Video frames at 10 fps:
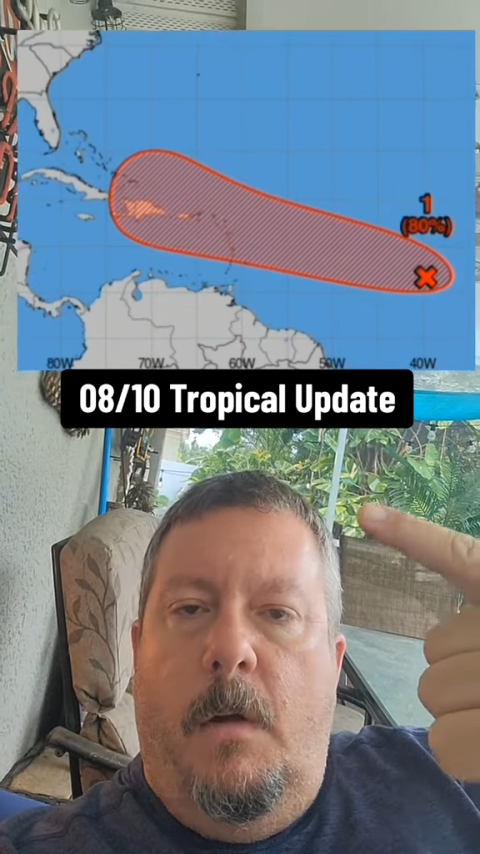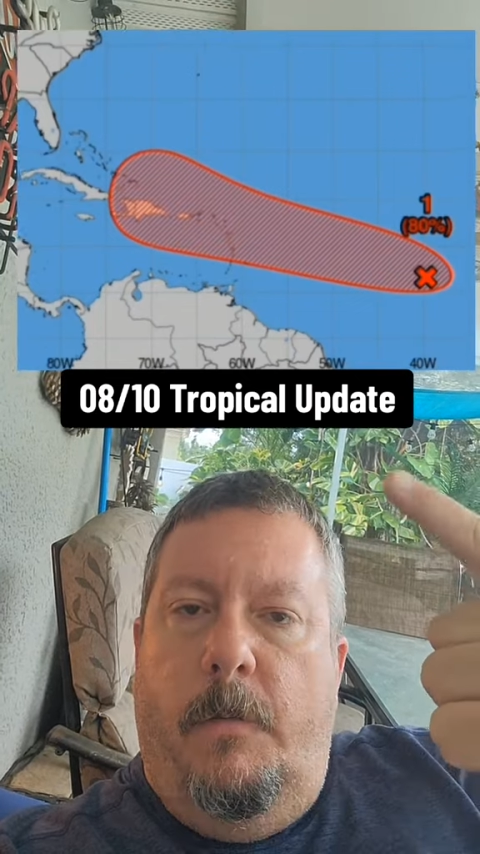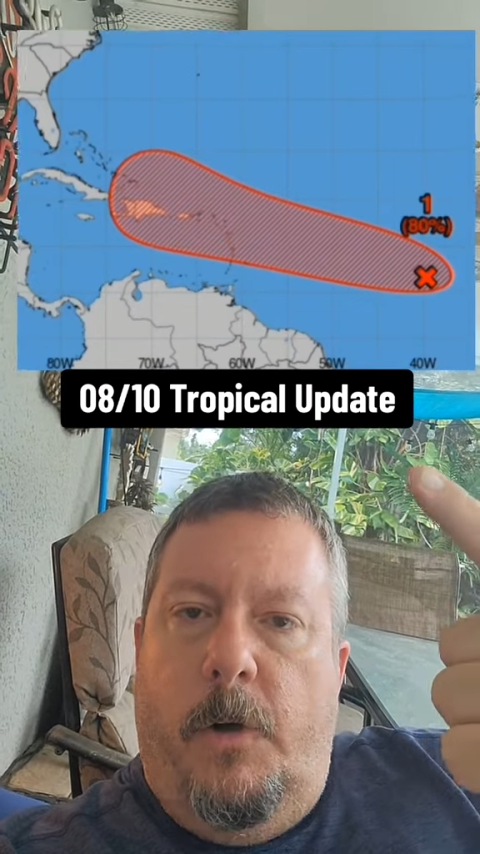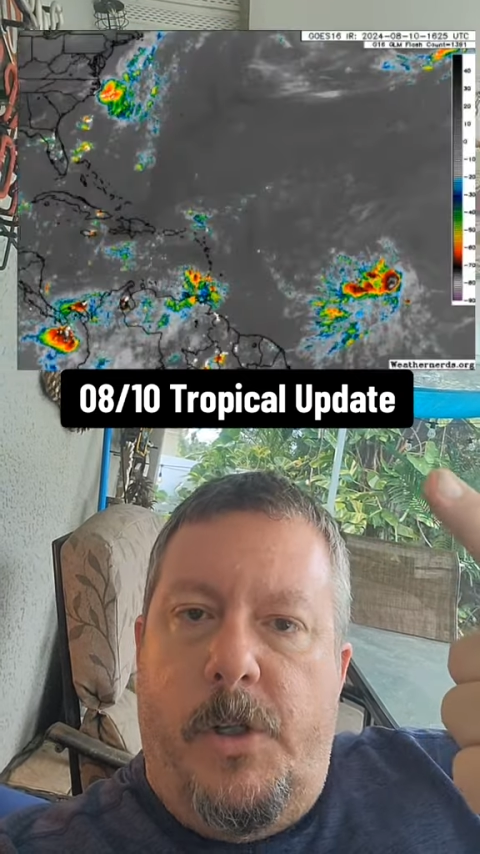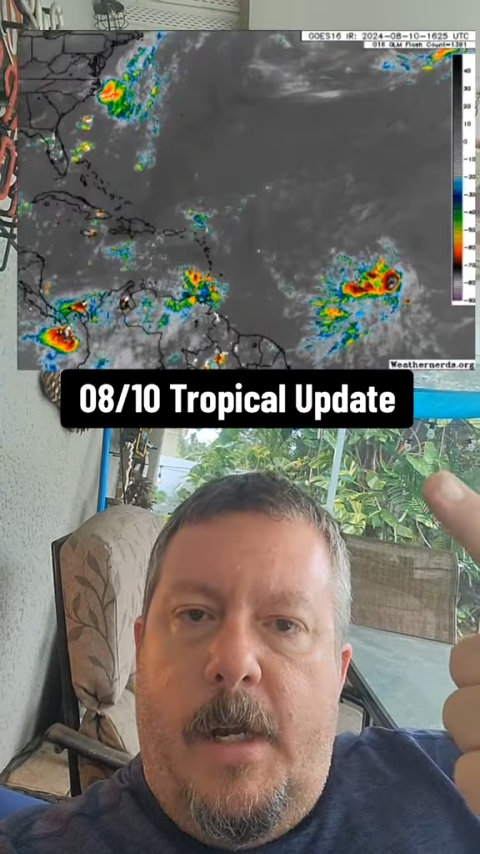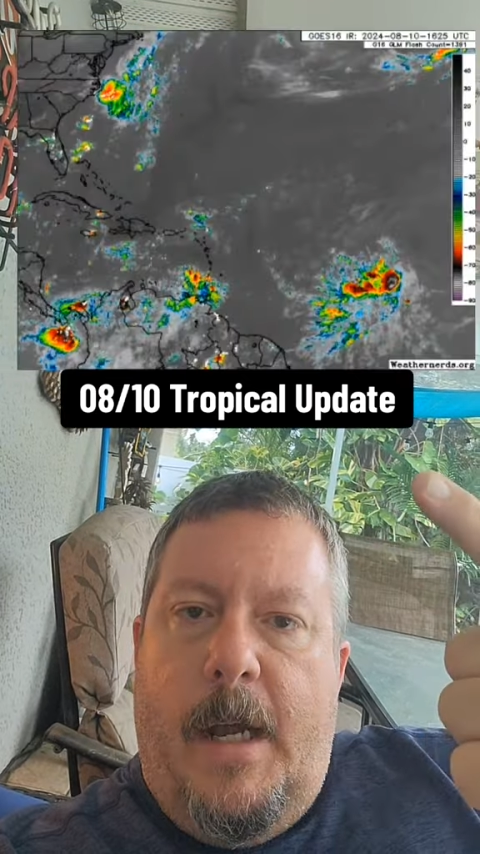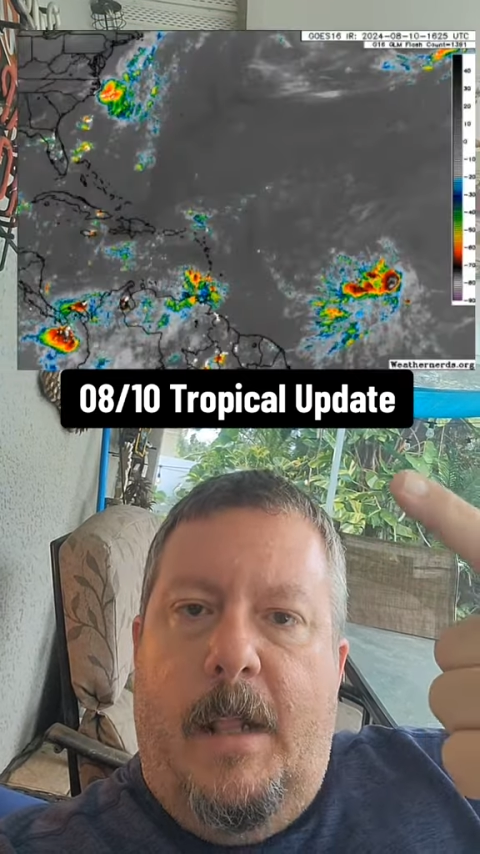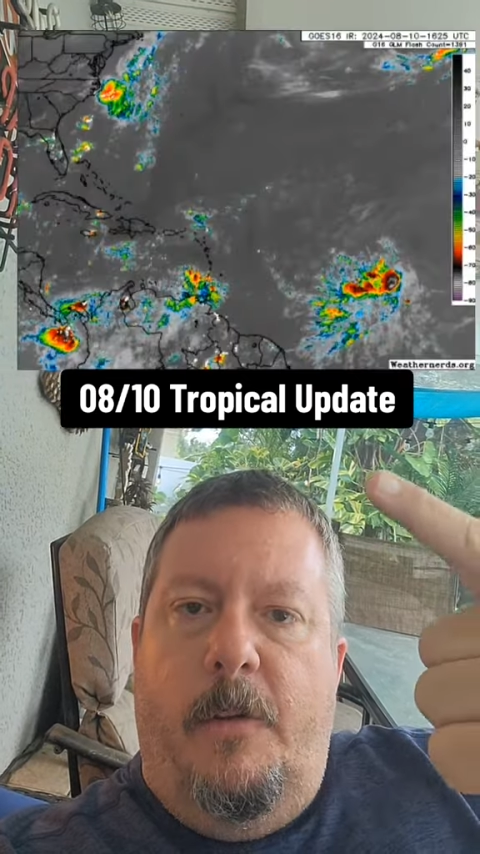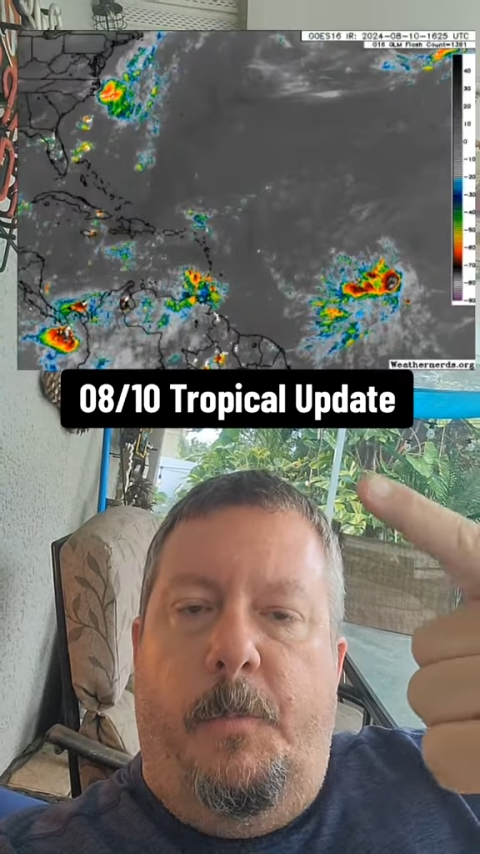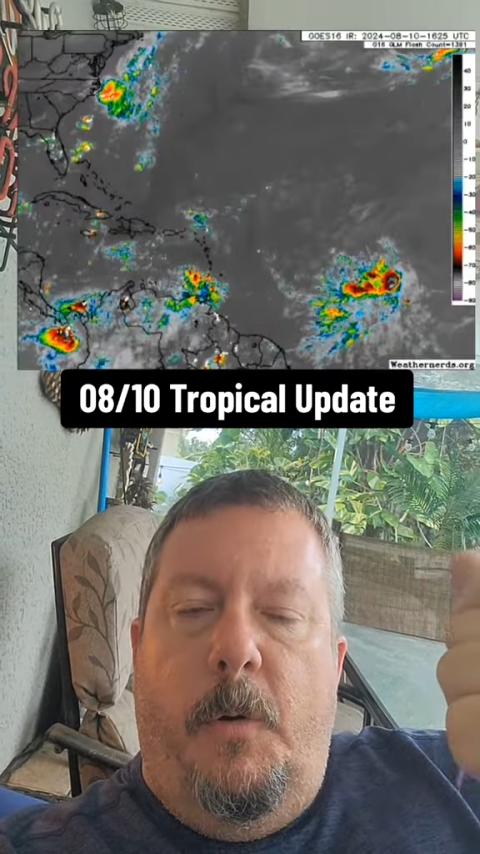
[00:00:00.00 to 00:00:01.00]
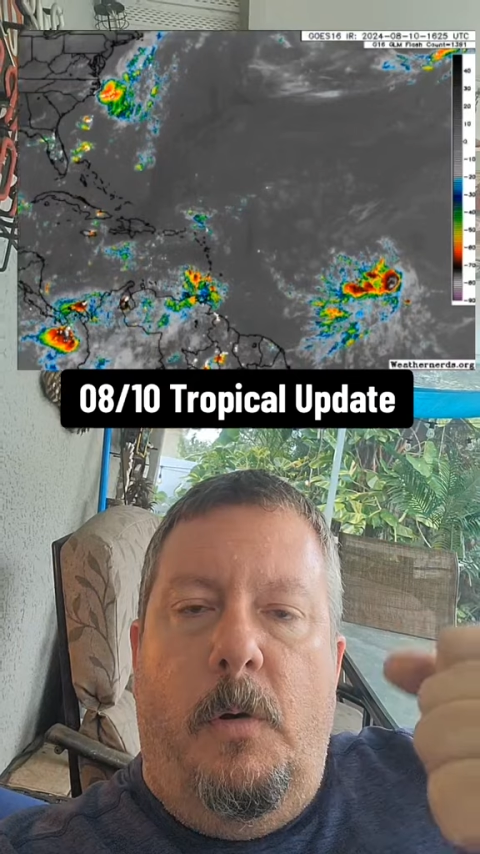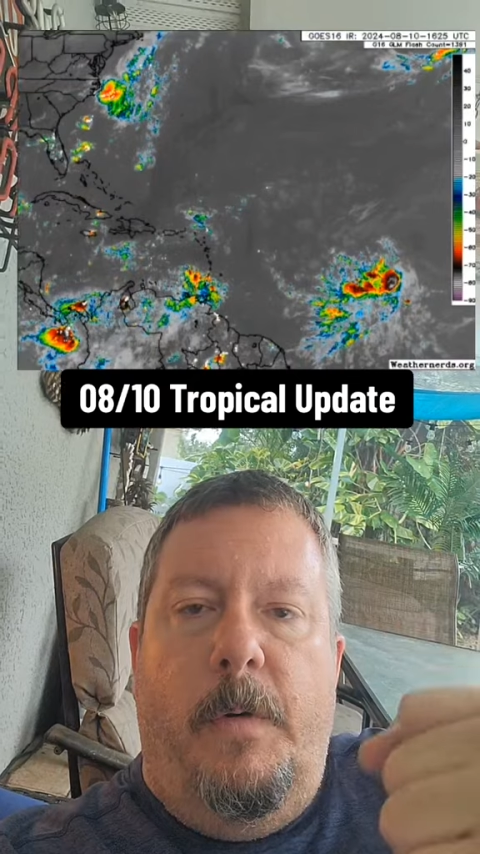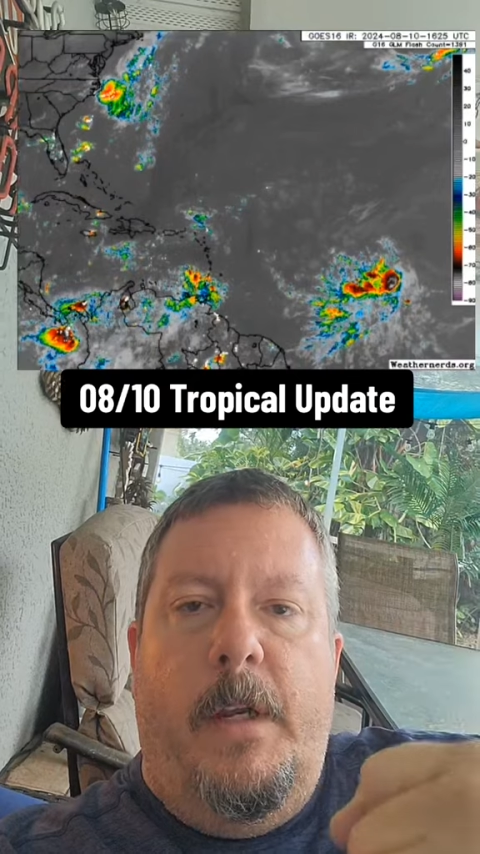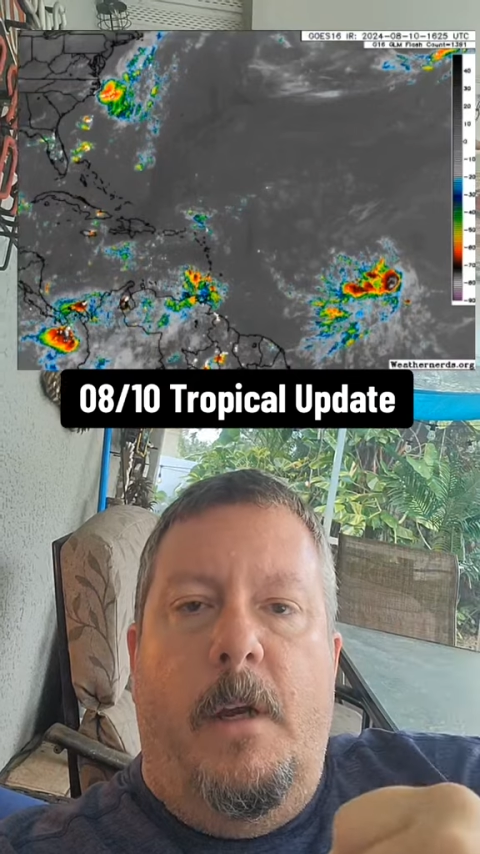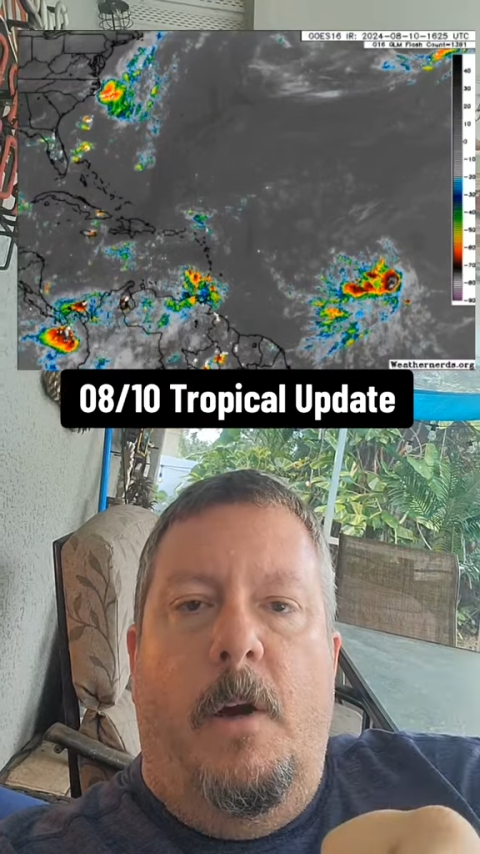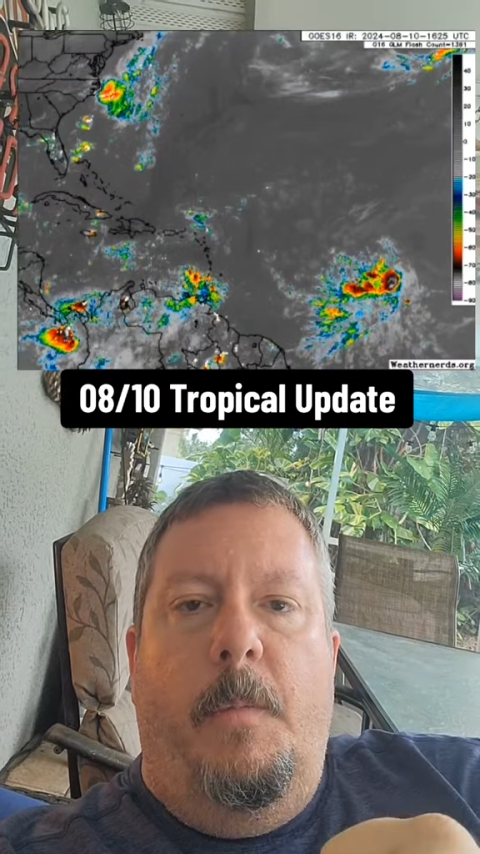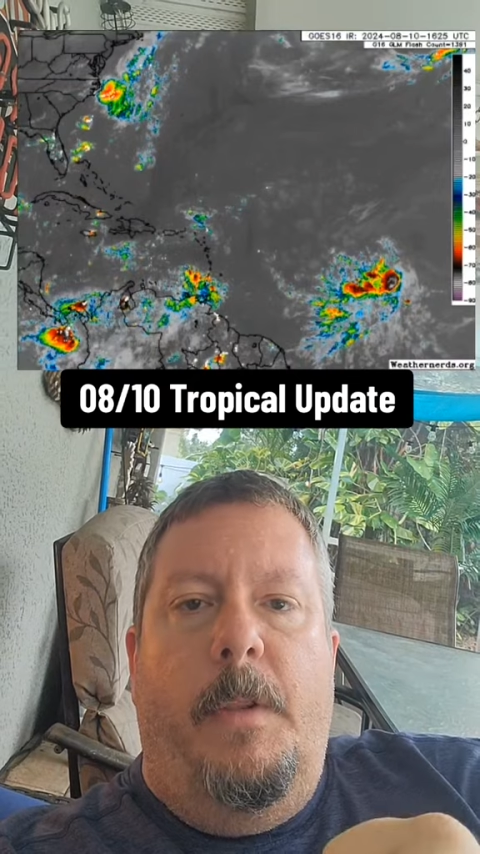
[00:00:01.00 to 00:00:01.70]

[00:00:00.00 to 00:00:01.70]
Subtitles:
Virgin Islands, Puerto Rico.